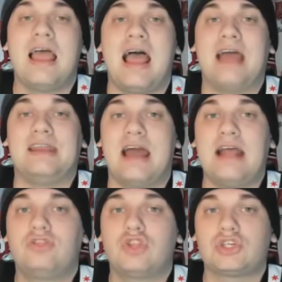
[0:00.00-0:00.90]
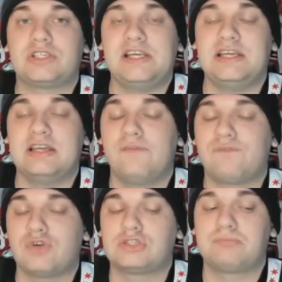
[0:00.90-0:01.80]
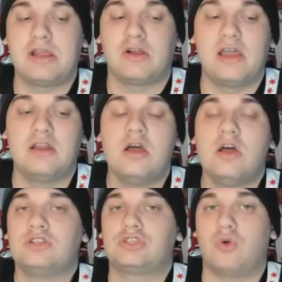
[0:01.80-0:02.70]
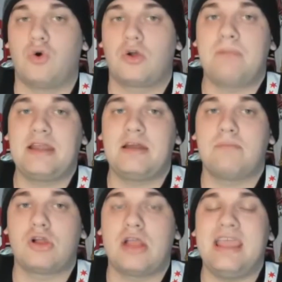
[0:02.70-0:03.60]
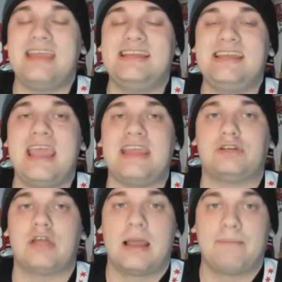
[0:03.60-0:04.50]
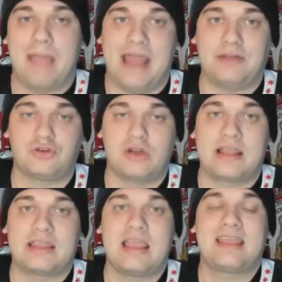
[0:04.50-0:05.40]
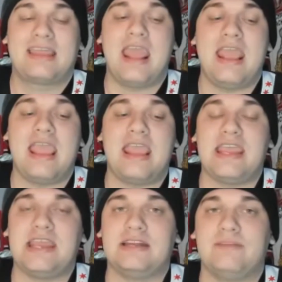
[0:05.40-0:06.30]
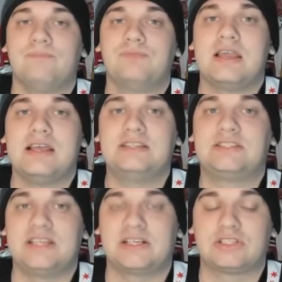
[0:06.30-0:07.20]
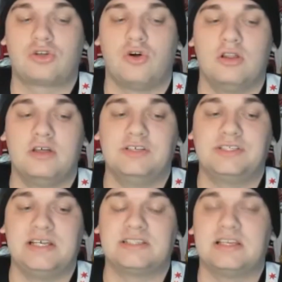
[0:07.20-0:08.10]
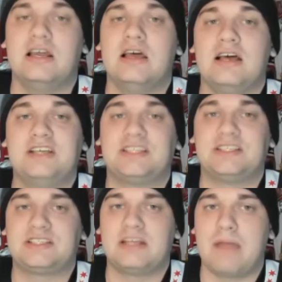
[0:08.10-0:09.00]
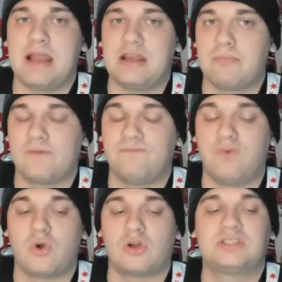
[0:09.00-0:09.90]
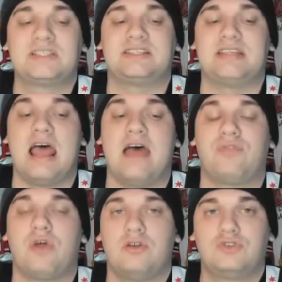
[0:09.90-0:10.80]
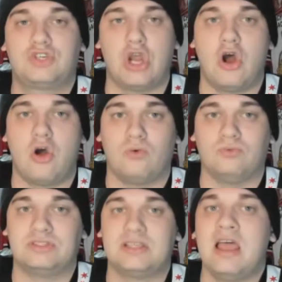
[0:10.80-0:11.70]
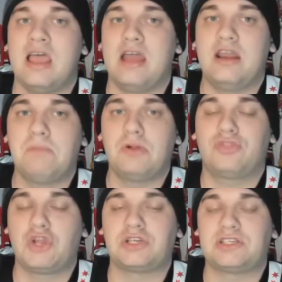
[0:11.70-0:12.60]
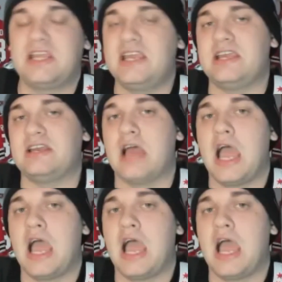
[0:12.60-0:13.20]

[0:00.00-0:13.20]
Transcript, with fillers: At 9:13 in the first period, scored by number 88, Patrick Kane his sixth goal of the season, assisted by number four, Seth Jones, and number 13,